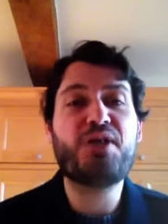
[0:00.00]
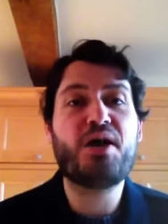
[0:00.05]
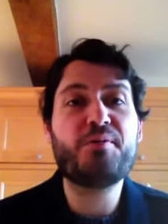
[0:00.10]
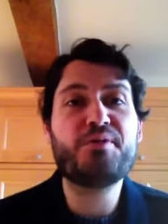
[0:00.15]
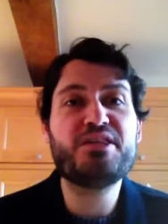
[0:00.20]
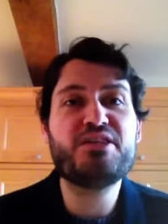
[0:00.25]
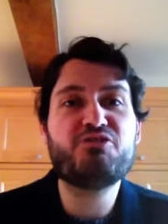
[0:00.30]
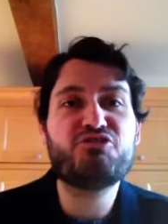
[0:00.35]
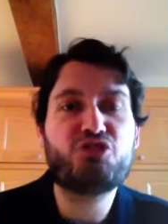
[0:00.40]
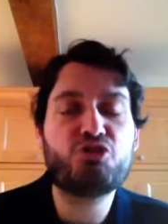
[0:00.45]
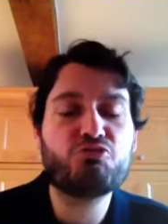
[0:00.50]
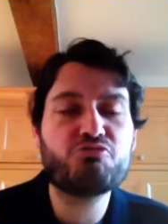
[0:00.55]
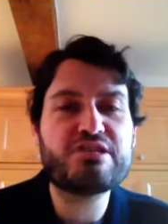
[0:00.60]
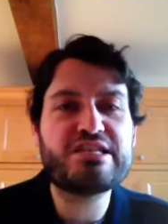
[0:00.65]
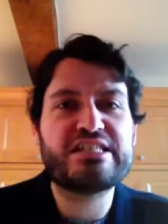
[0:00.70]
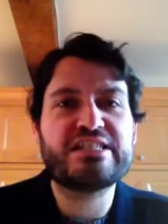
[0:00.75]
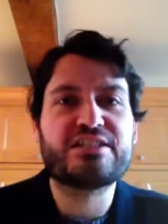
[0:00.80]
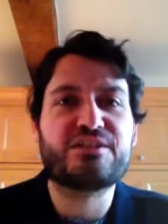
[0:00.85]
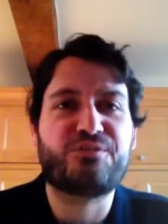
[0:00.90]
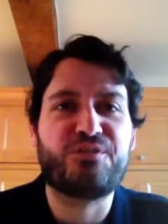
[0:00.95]
I mean, the, the,
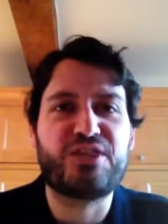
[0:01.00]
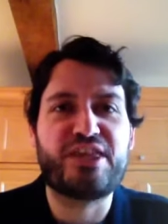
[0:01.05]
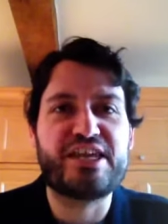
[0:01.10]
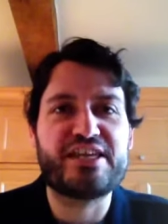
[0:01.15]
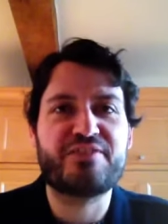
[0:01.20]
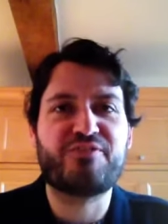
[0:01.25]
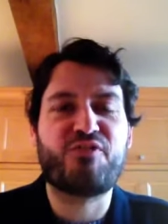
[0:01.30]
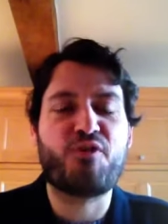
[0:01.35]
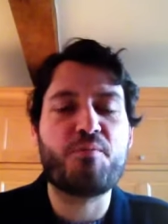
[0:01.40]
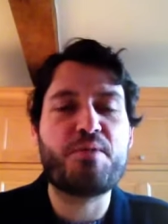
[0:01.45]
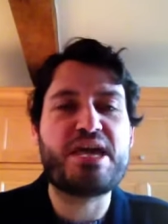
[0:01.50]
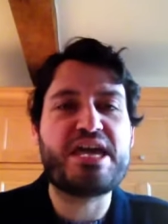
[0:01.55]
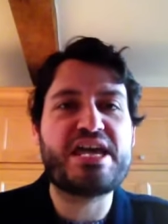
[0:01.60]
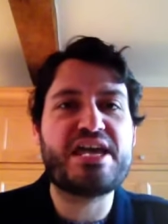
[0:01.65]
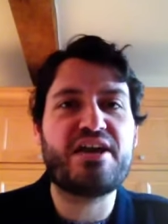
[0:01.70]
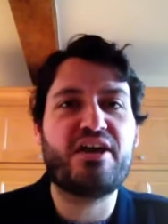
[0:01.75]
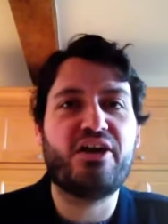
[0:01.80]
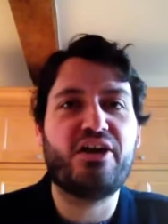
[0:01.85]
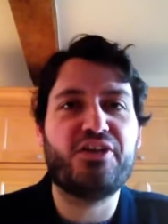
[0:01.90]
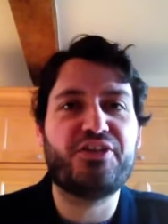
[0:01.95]
reasons for this for
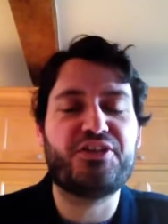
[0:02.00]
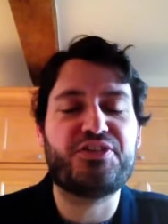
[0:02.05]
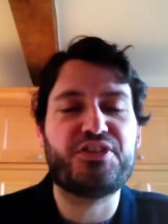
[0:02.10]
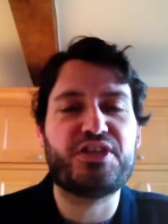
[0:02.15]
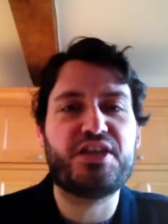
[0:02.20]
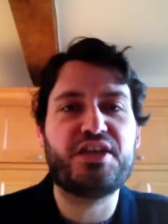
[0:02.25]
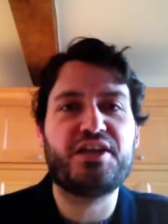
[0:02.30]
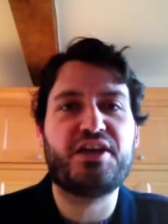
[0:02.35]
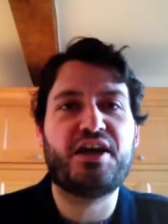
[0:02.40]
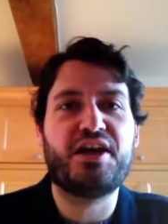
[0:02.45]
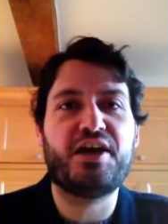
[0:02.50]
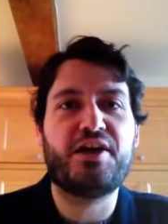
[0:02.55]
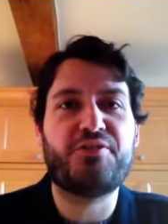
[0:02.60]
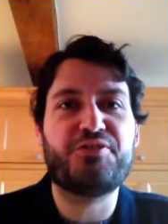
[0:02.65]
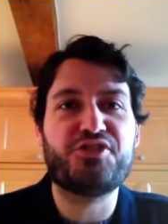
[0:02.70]
me are that the, uh,